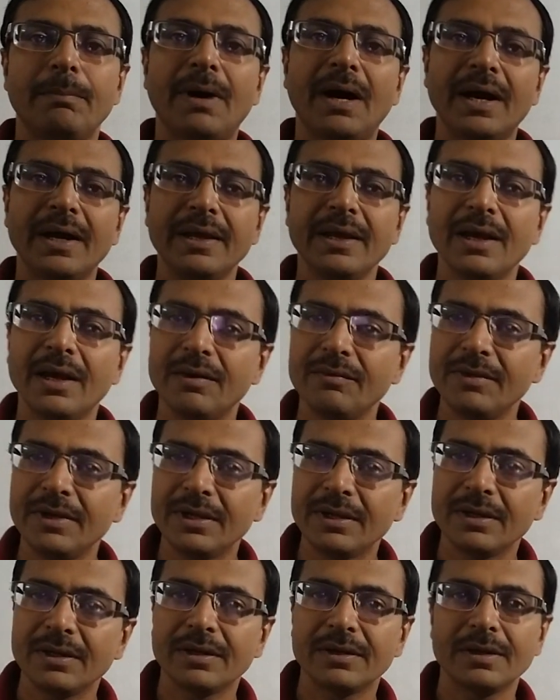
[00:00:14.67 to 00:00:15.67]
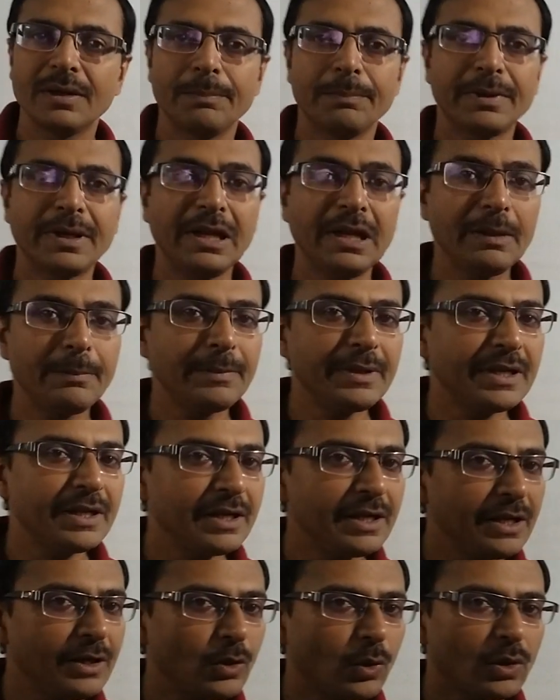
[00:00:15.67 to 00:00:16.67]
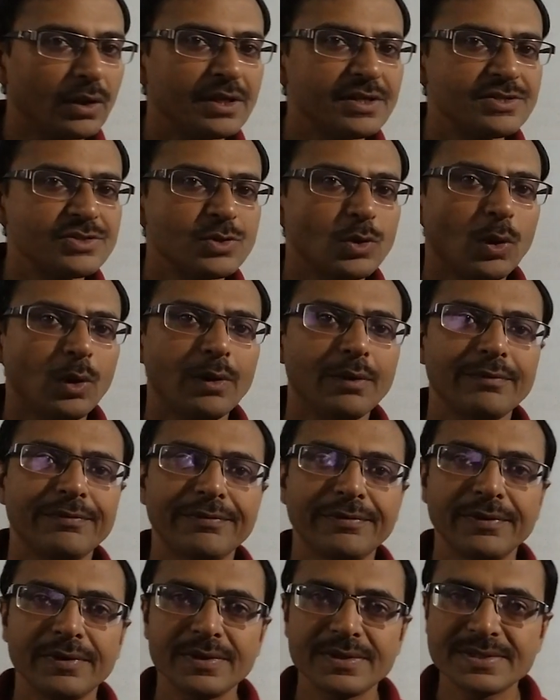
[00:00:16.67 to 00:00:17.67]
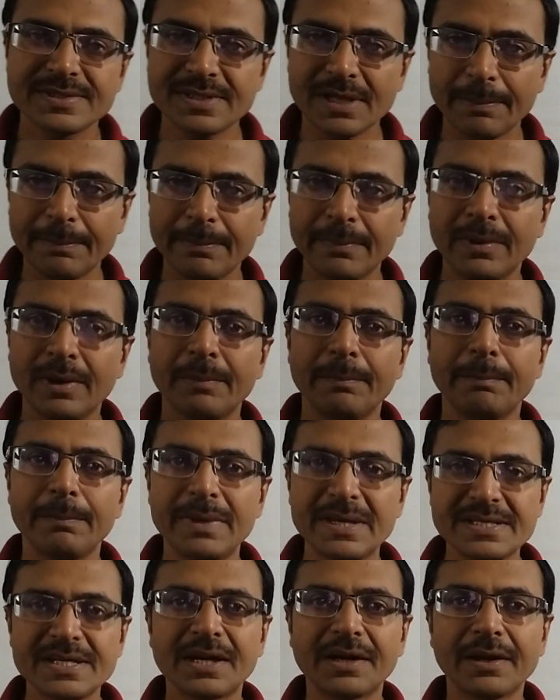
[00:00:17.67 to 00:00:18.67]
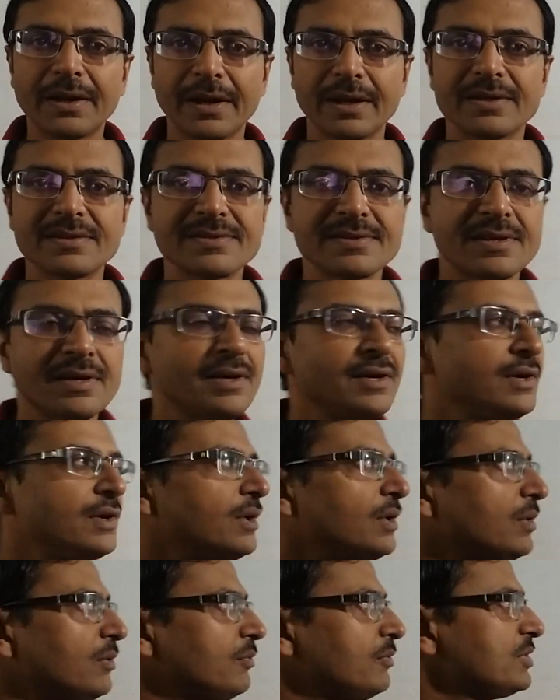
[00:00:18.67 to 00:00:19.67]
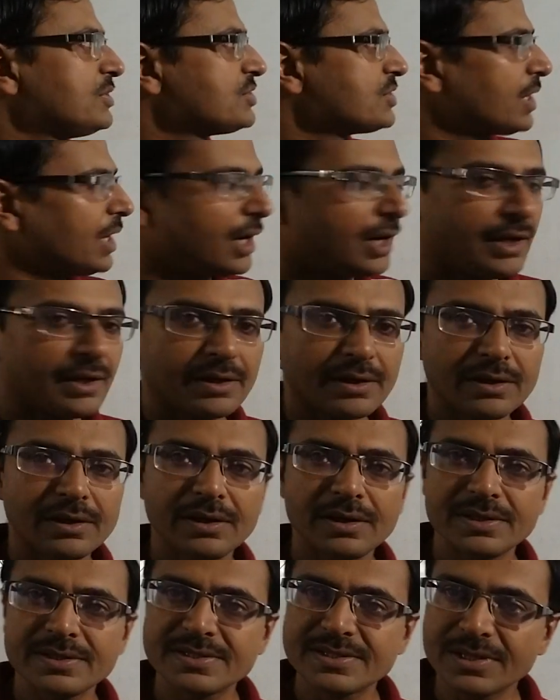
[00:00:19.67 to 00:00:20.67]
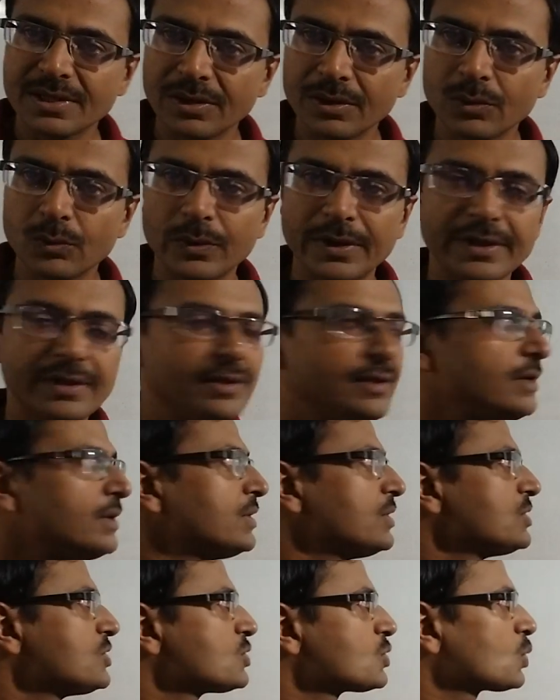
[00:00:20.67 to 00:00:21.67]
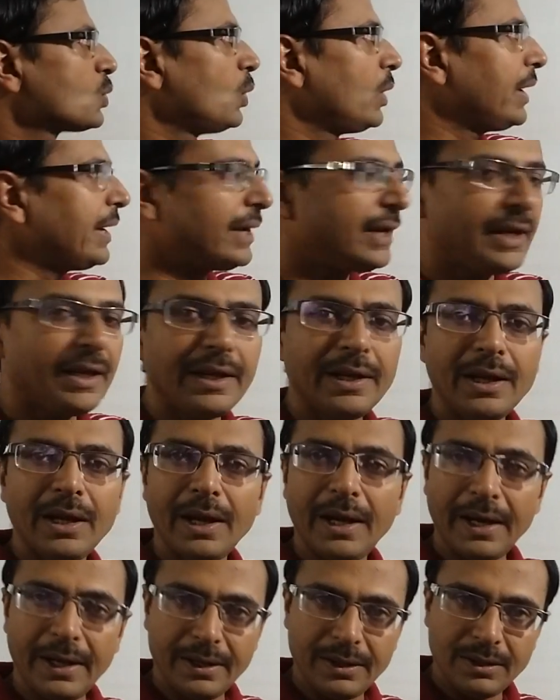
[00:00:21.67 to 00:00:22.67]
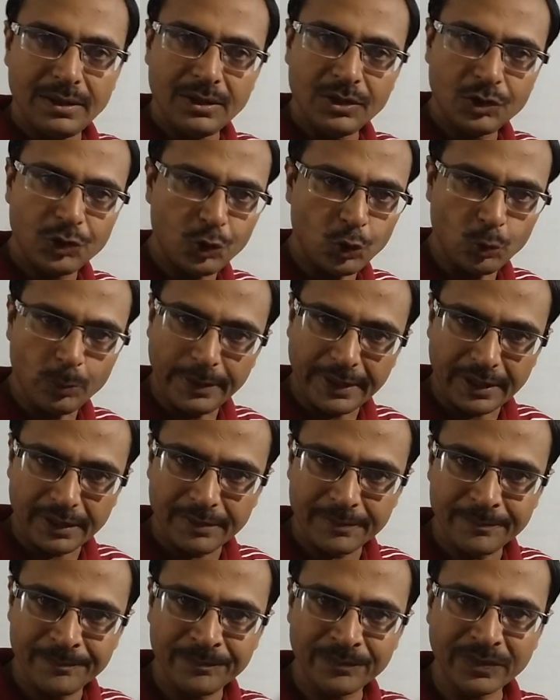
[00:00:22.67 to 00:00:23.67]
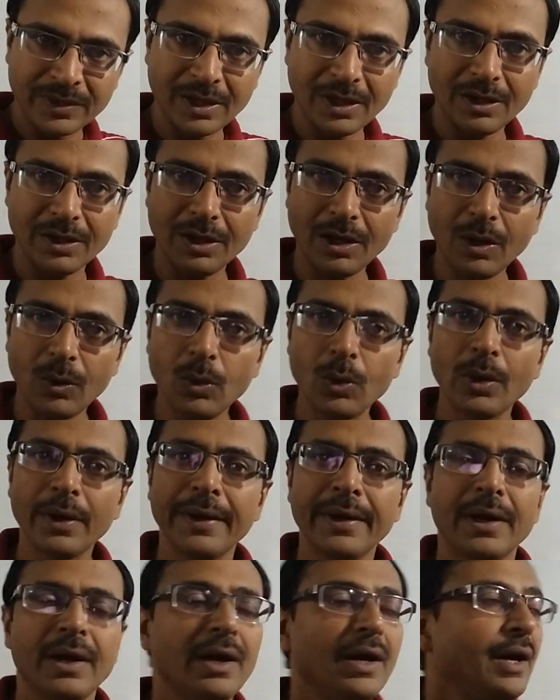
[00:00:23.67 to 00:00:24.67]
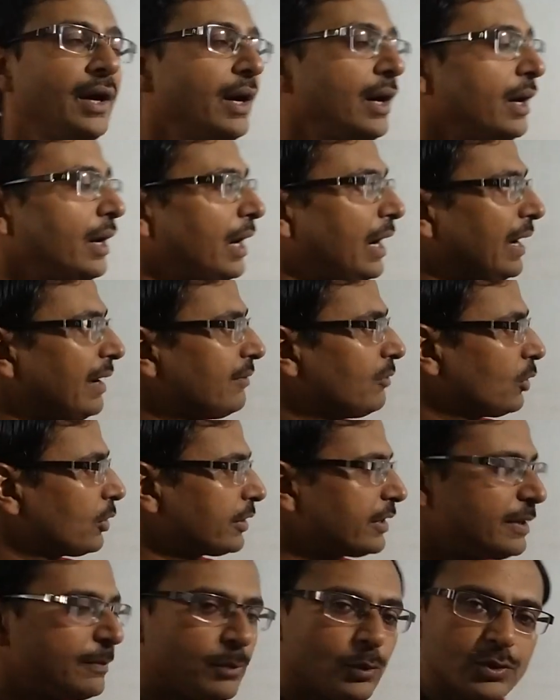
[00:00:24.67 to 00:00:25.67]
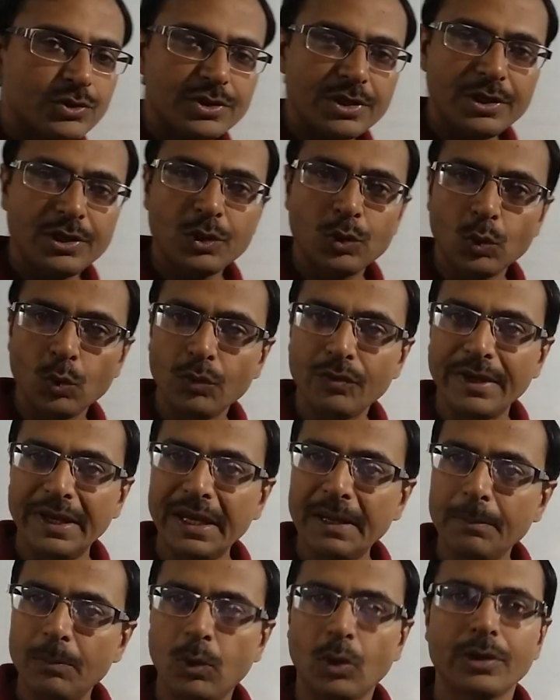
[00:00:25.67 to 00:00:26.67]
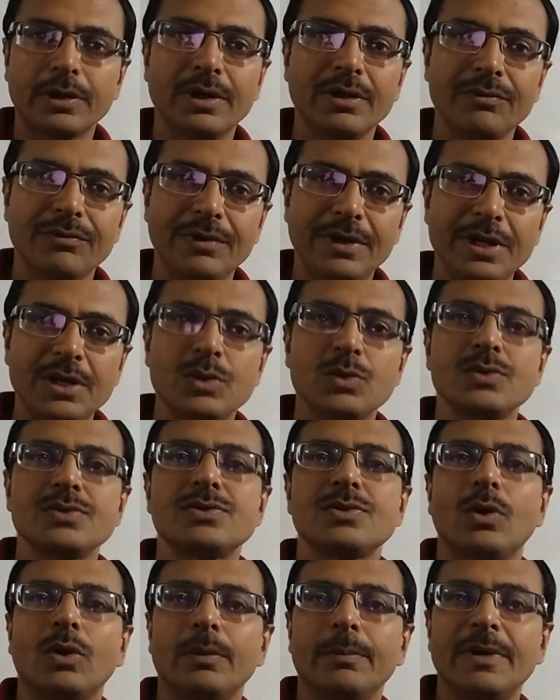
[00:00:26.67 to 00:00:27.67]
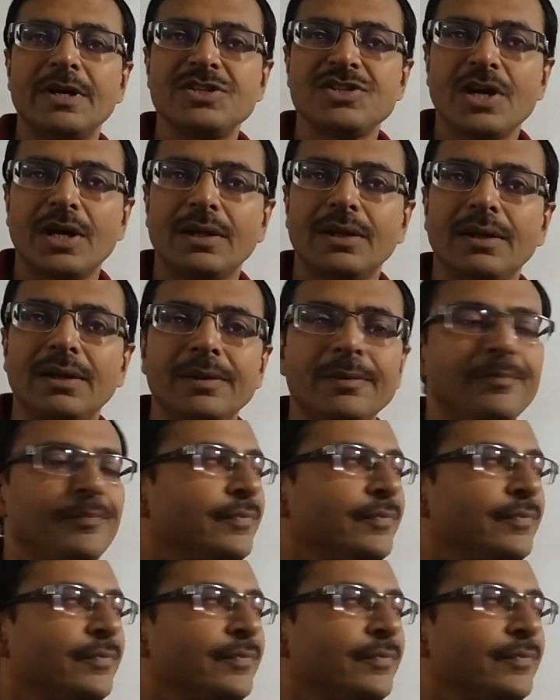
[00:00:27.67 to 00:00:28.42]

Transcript: by having the preliminary knowledge of some basic tricks which are concerned with squaring and cubing. Now, I have already posted two very important videos on my channel.